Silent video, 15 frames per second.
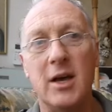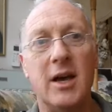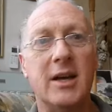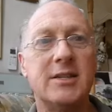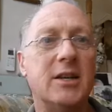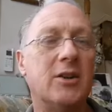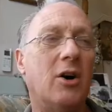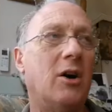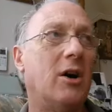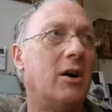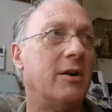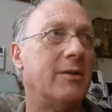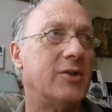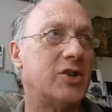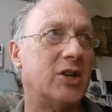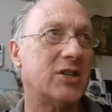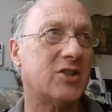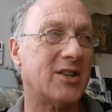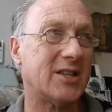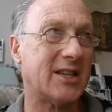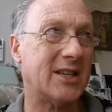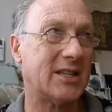I said, oh, she's
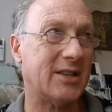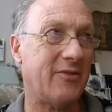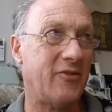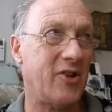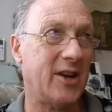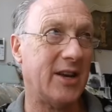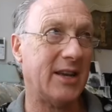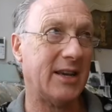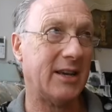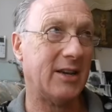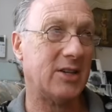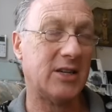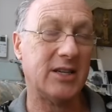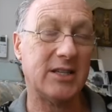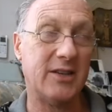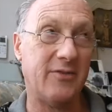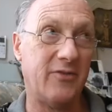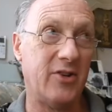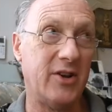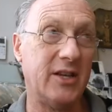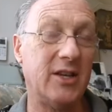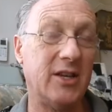got
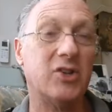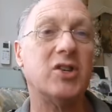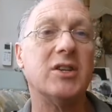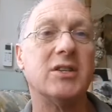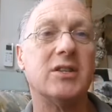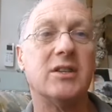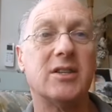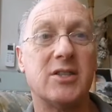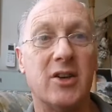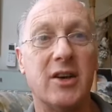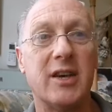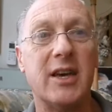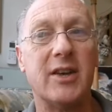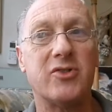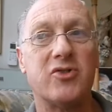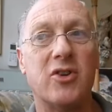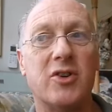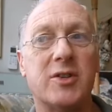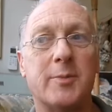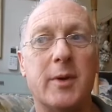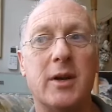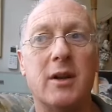schizophrenia. She's in a psychiatric
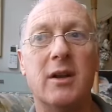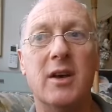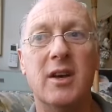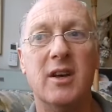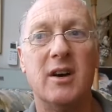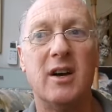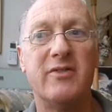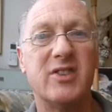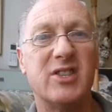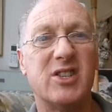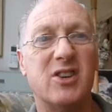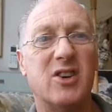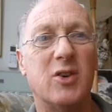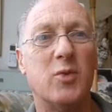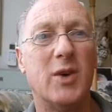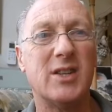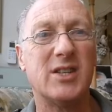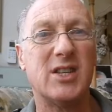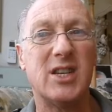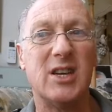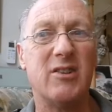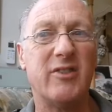hospital. I visit her
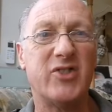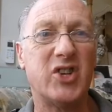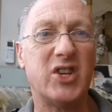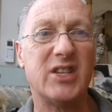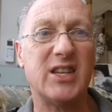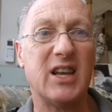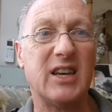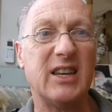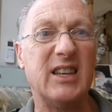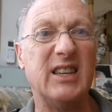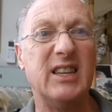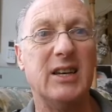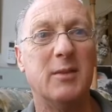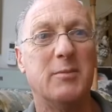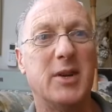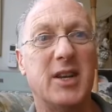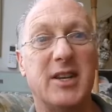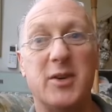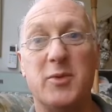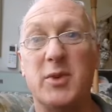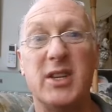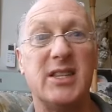once a year if she's lucky, but I
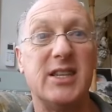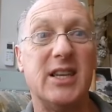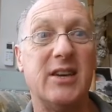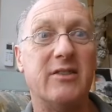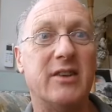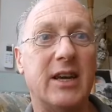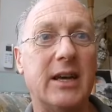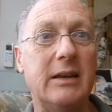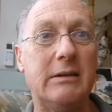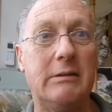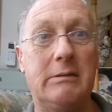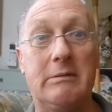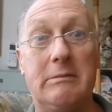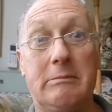don't want to see her again.